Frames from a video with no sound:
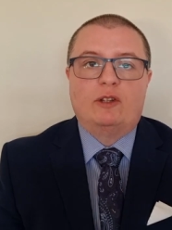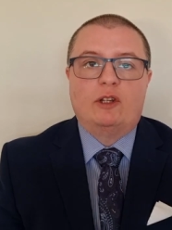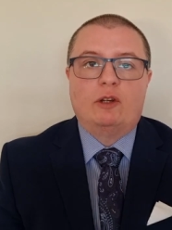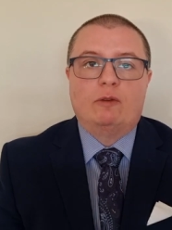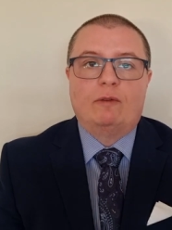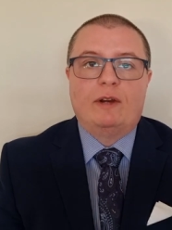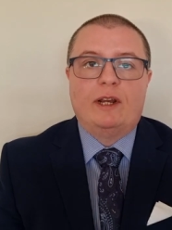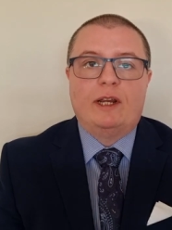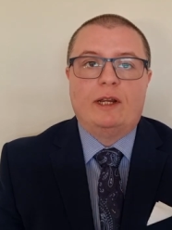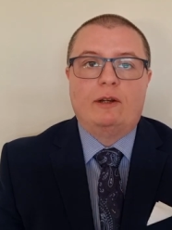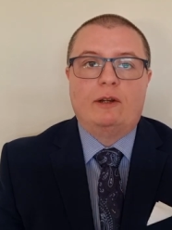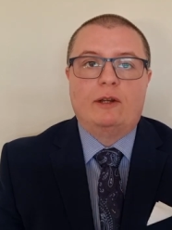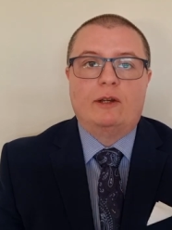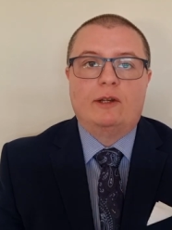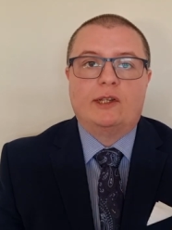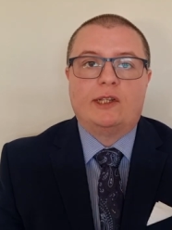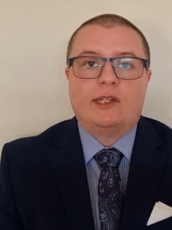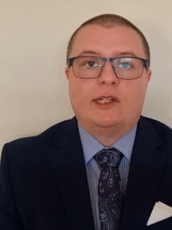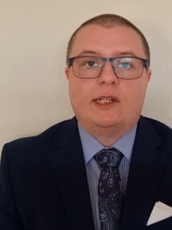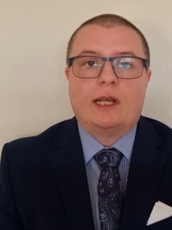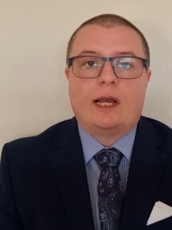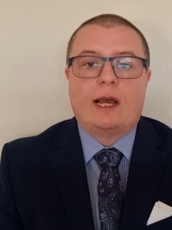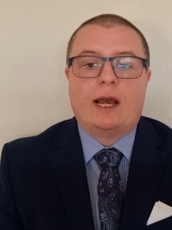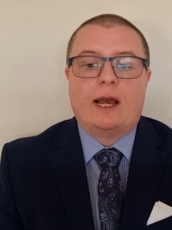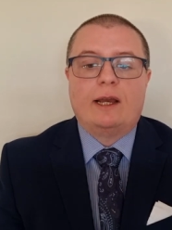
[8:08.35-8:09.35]
to
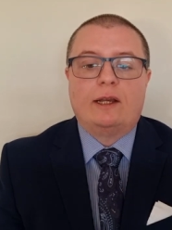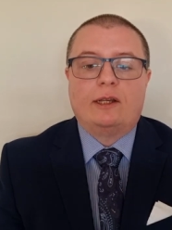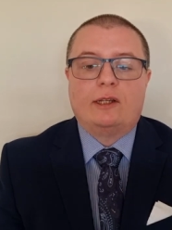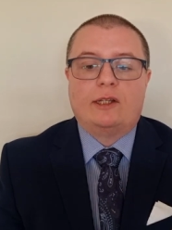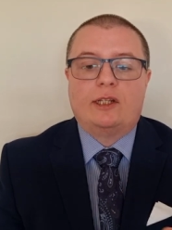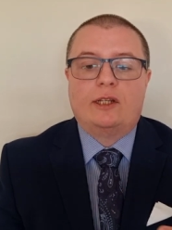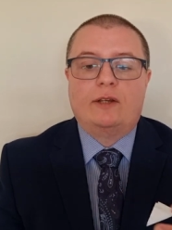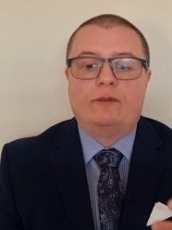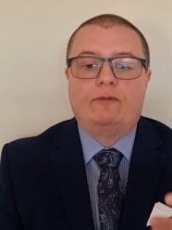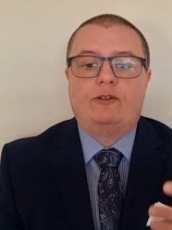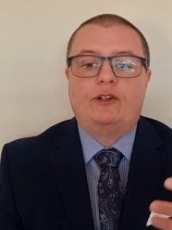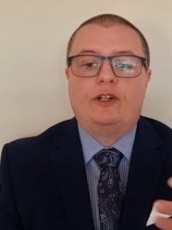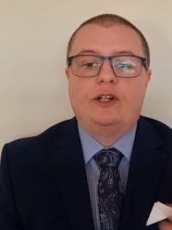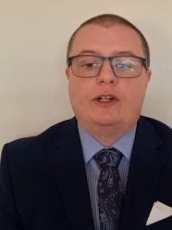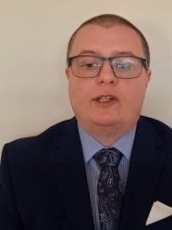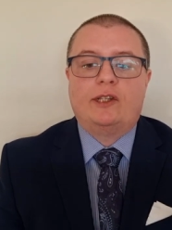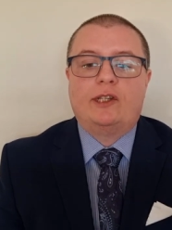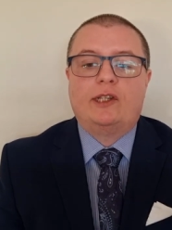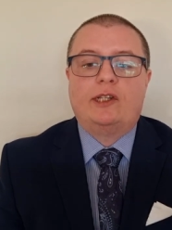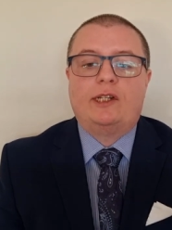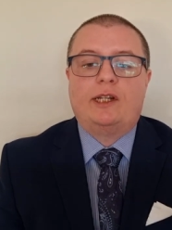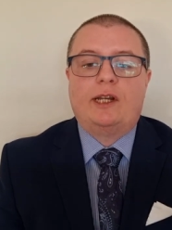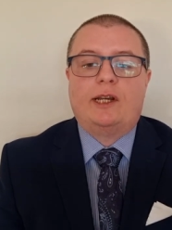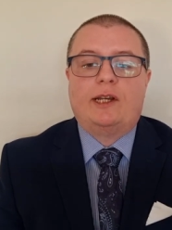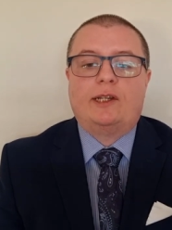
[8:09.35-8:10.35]
witness acts of
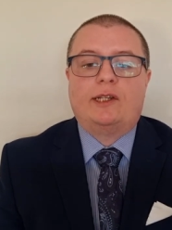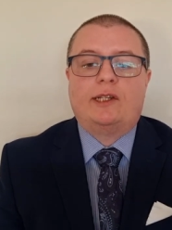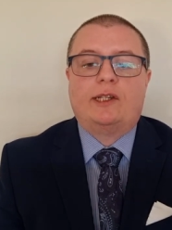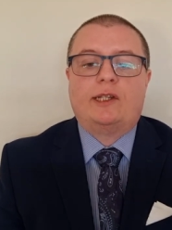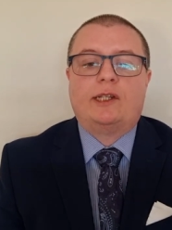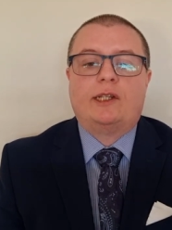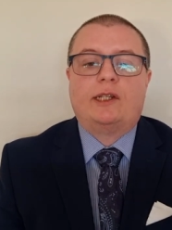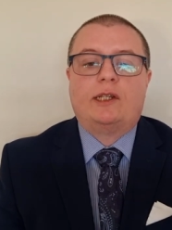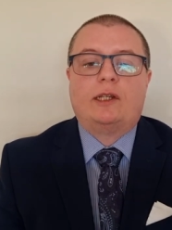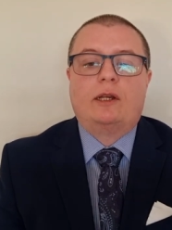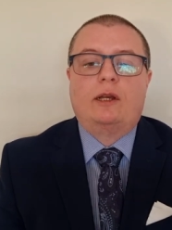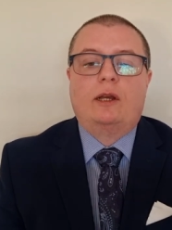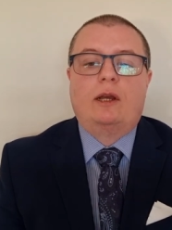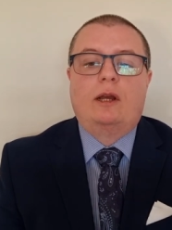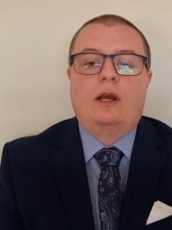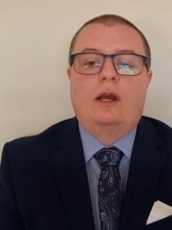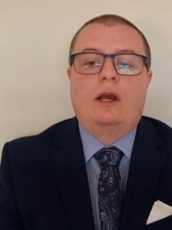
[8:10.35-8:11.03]
justice